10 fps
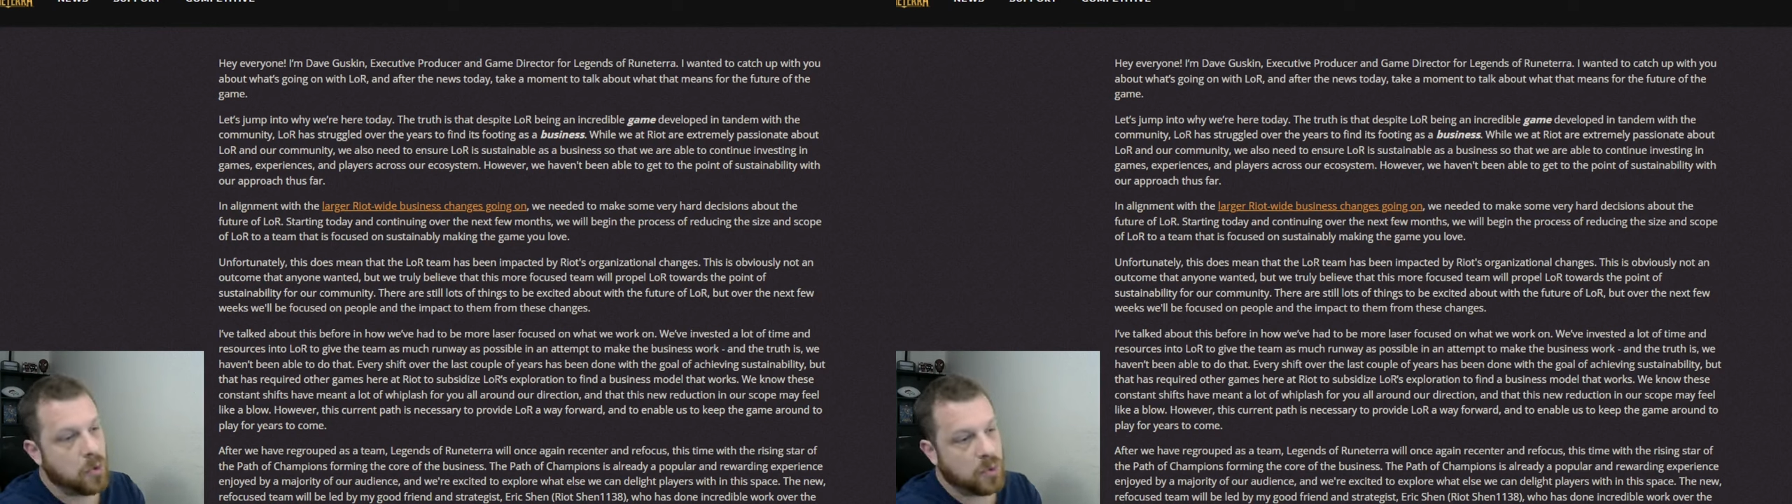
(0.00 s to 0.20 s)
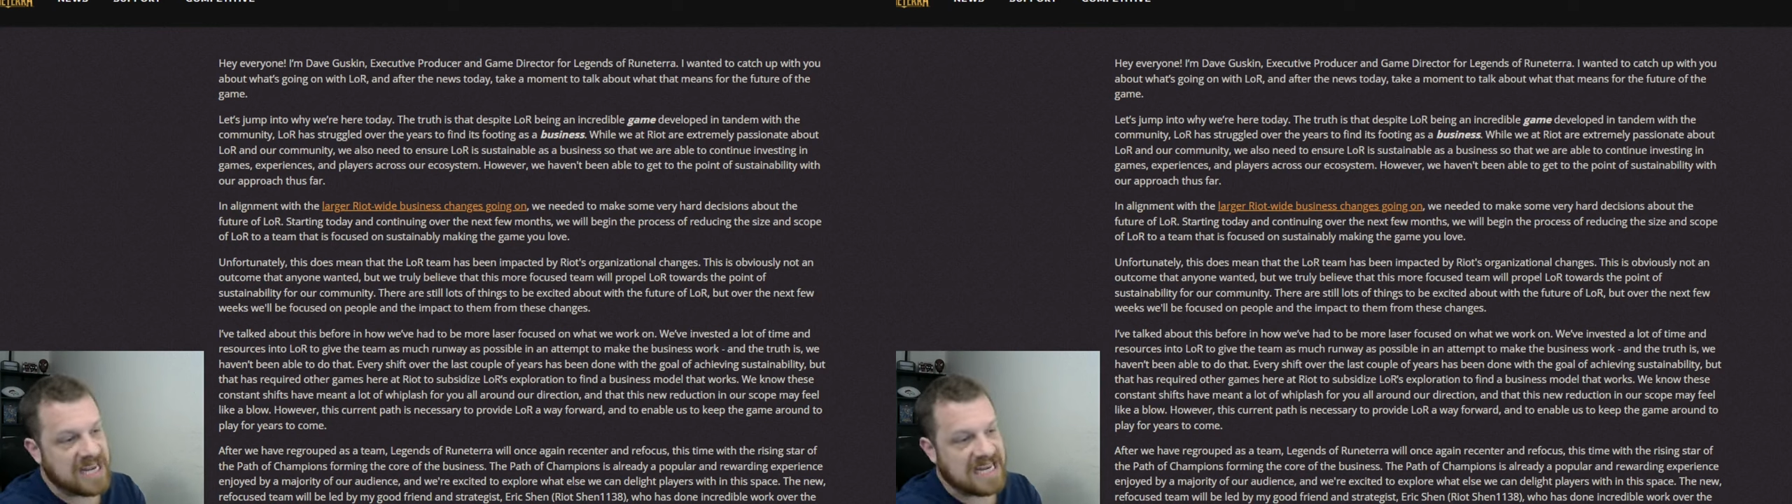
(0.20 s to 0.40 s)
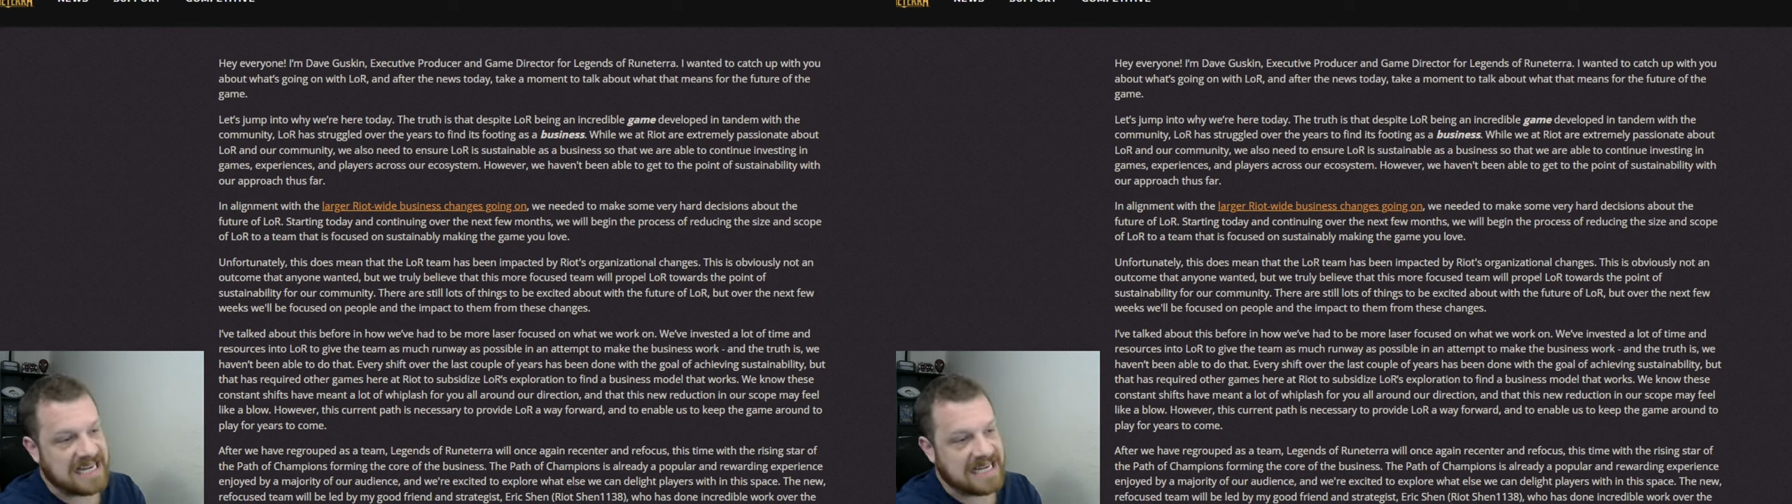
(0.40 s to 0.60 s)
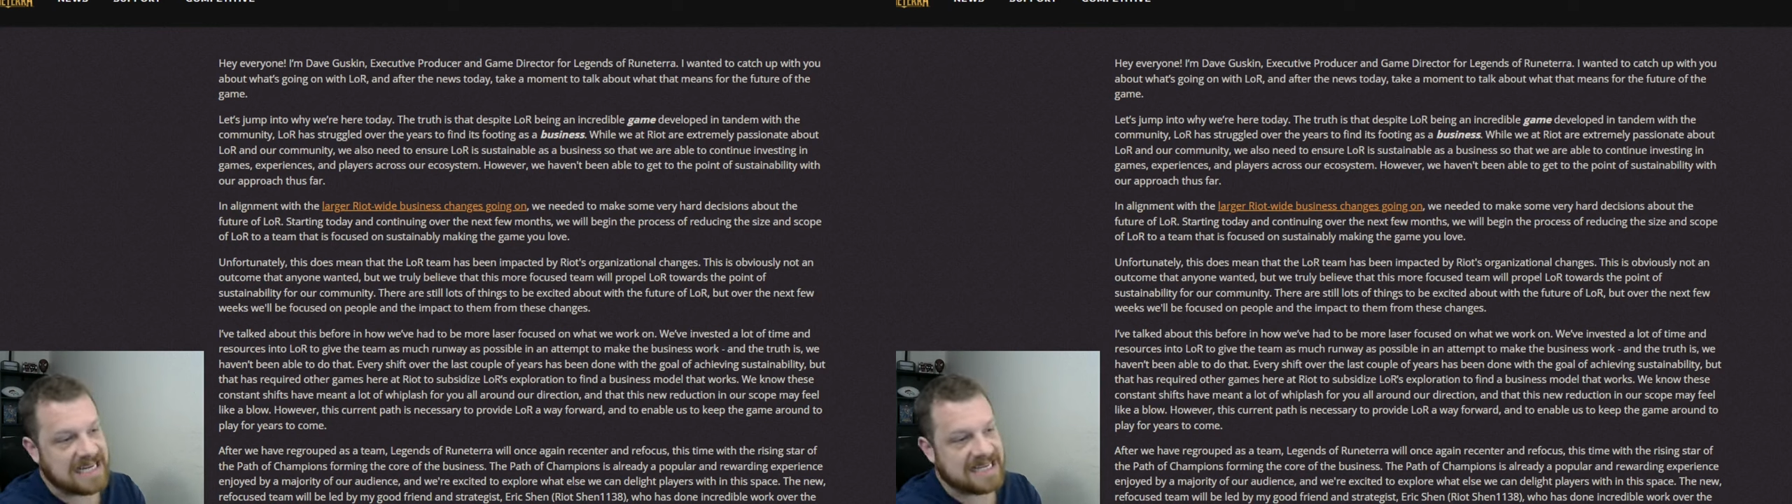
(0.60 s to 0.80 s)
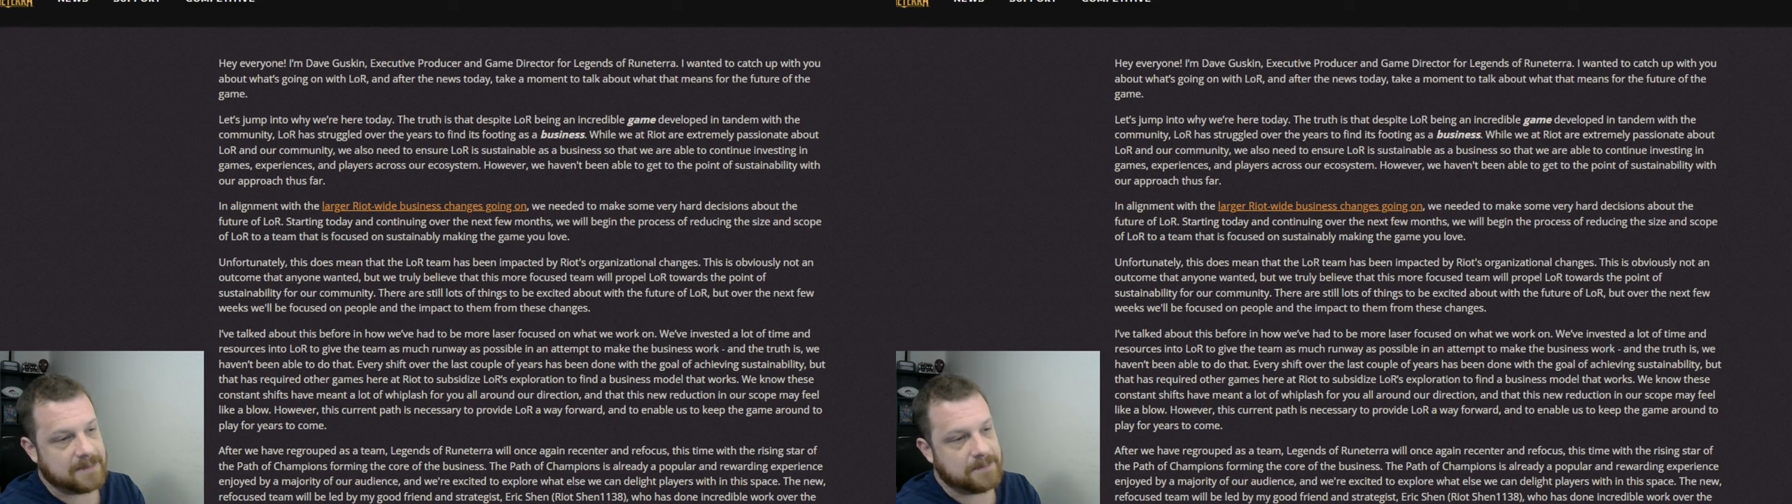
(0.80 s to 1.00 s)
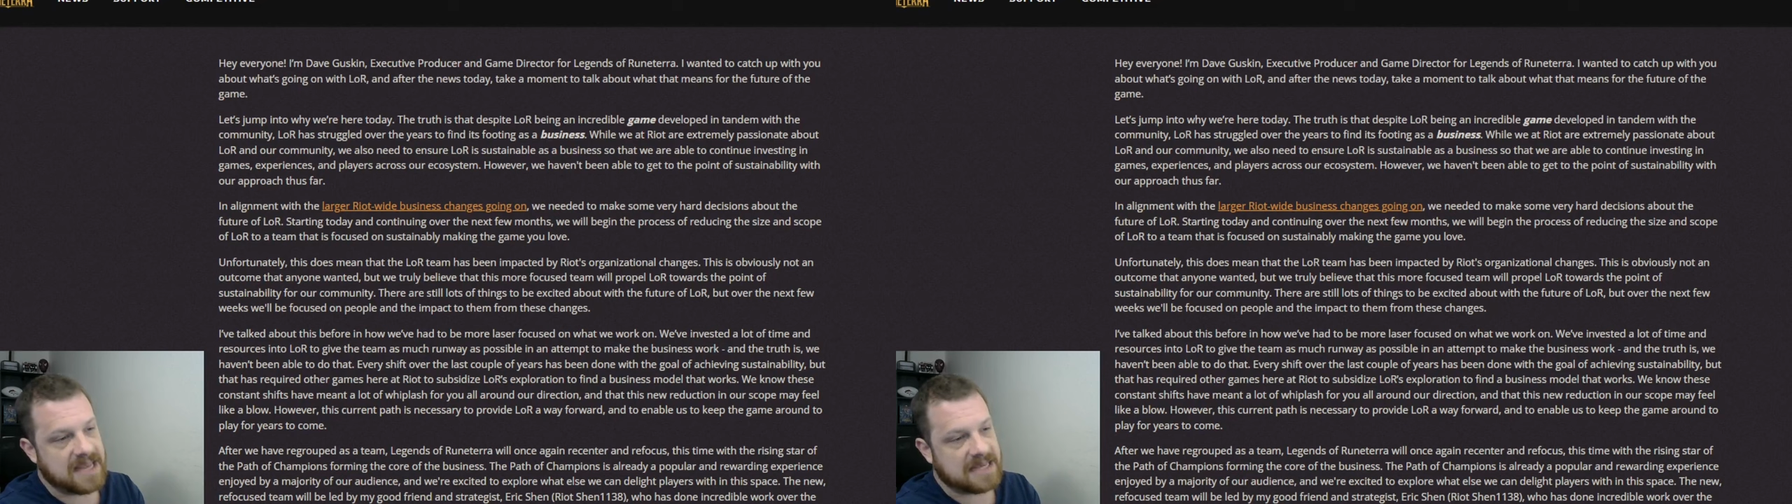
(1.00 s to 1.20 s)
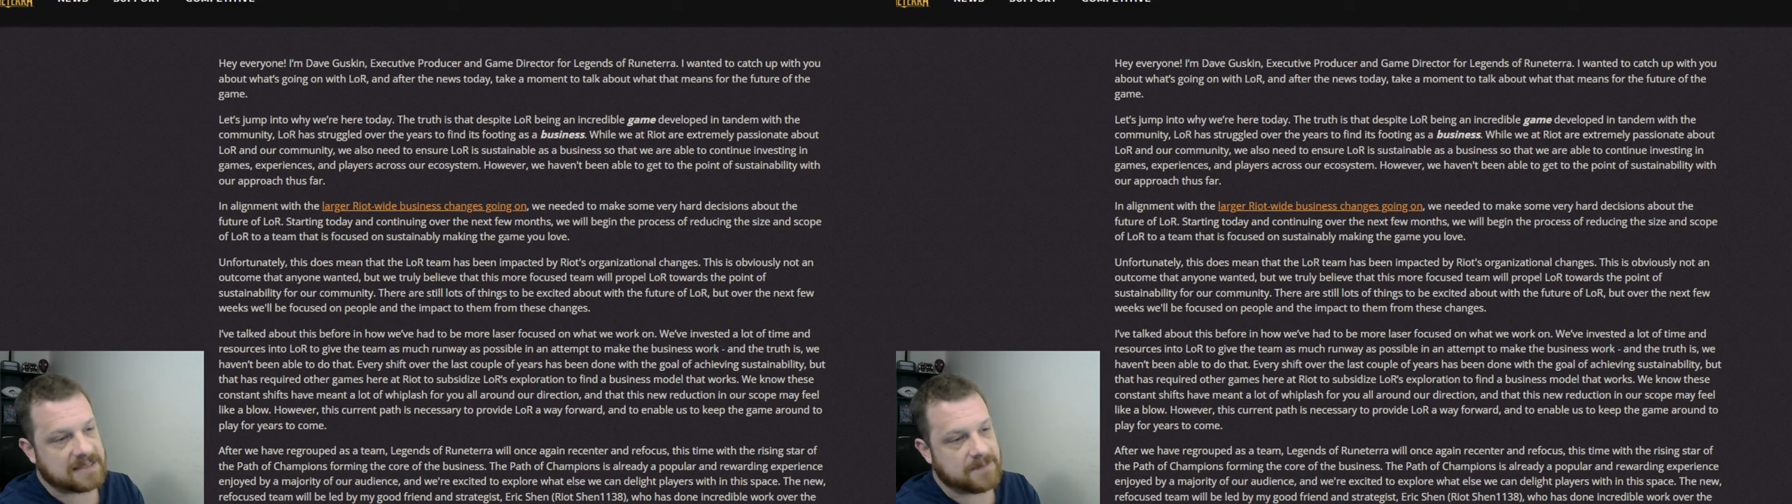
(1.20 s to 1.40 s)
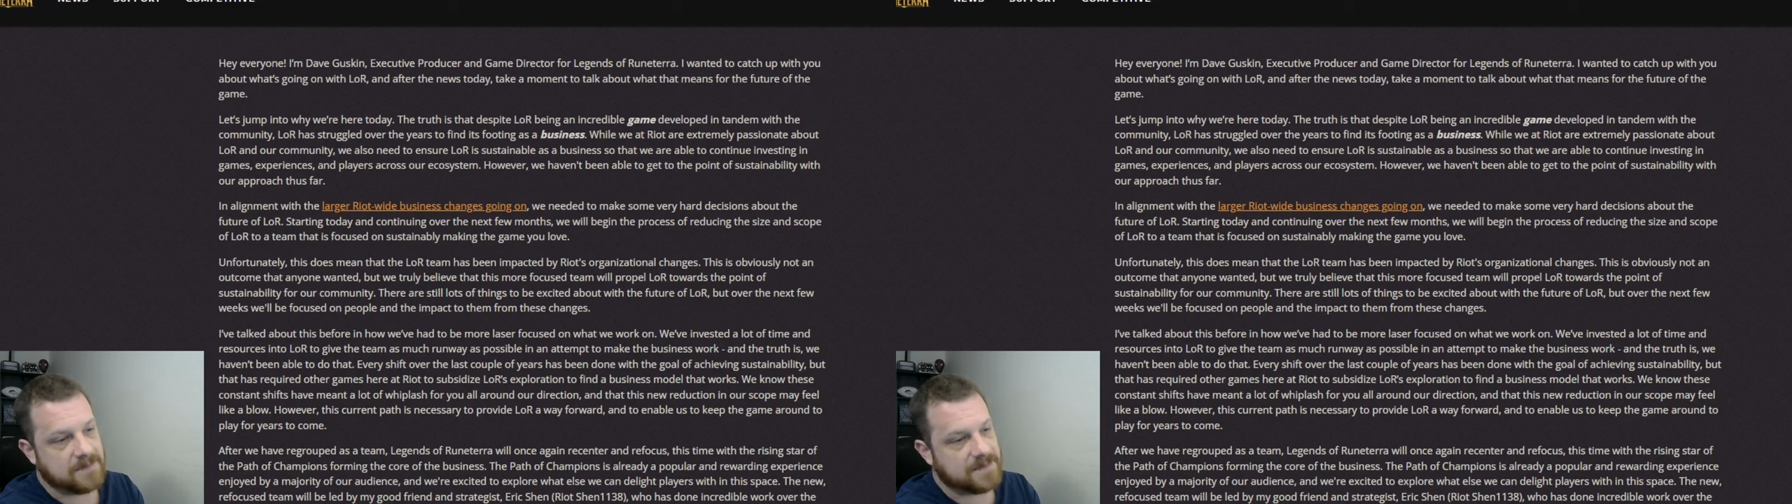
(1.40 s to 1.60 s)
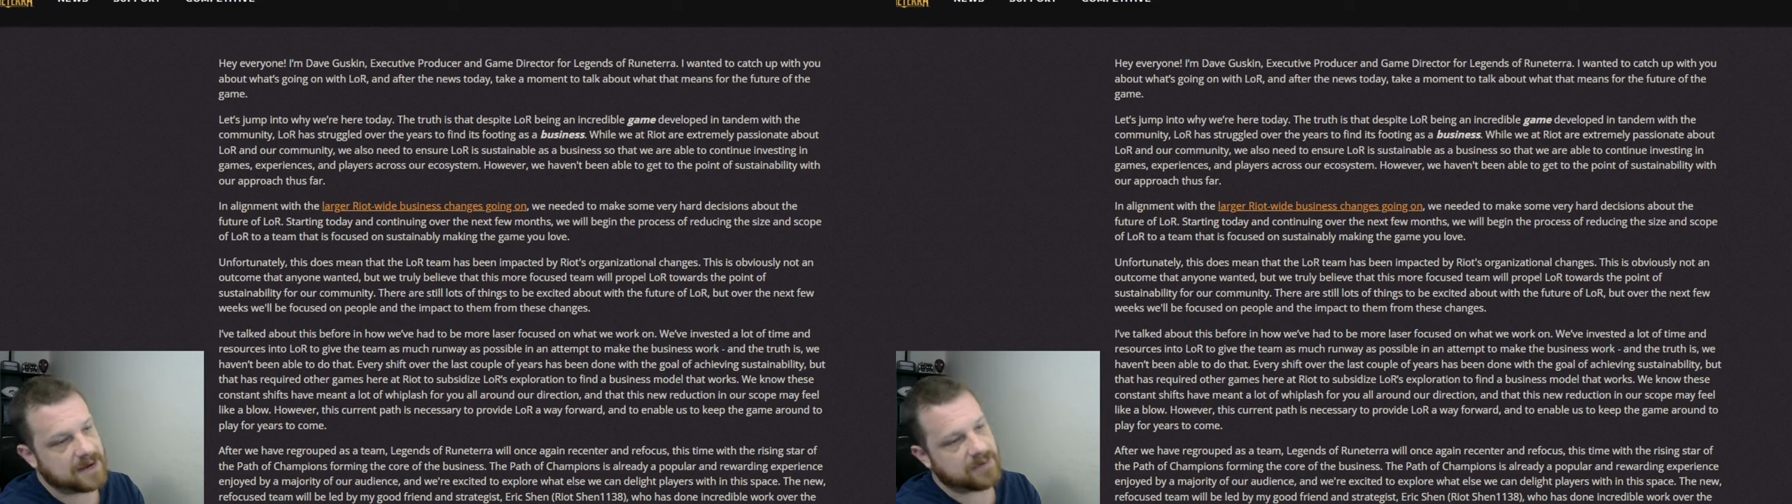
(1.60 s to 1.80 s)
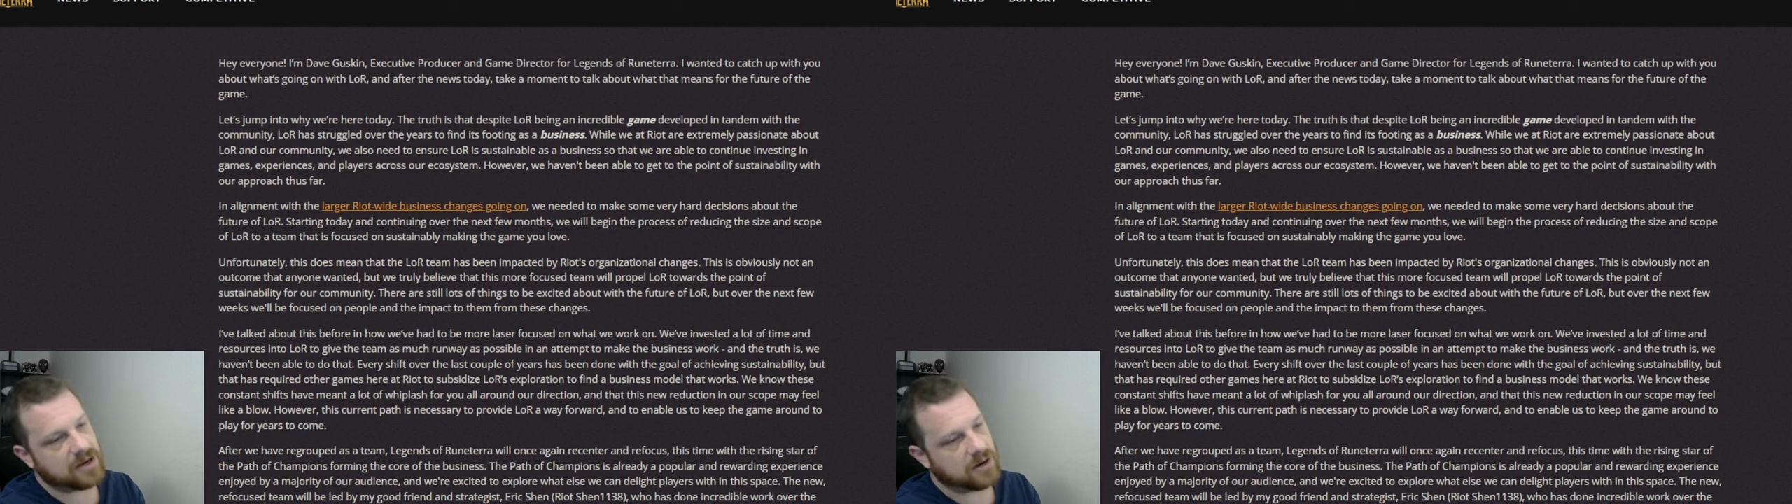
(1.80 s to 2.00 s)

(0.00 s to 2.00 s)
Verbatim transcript: we needed to make some very